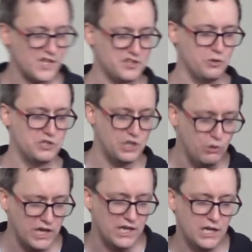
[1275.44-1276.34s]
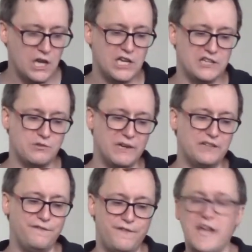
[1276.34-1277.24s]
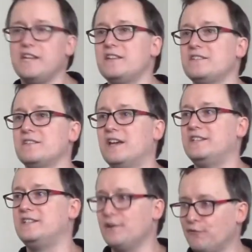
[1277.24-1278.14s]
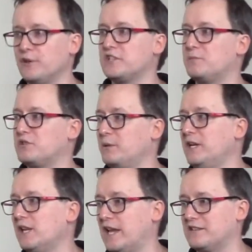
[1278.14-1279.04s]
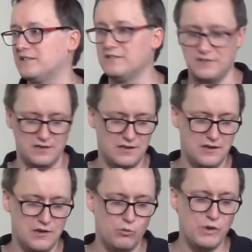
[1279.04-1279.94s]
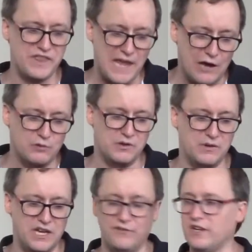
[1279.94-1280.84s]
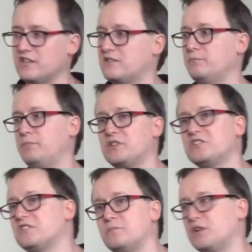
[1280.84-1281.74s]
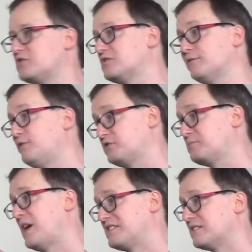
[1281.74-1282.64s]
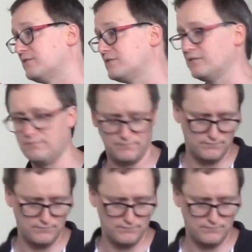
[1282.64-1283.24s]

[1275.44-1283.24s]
So Tukey is going to find us a difference between classes without giving us bunches and bunches of false positives.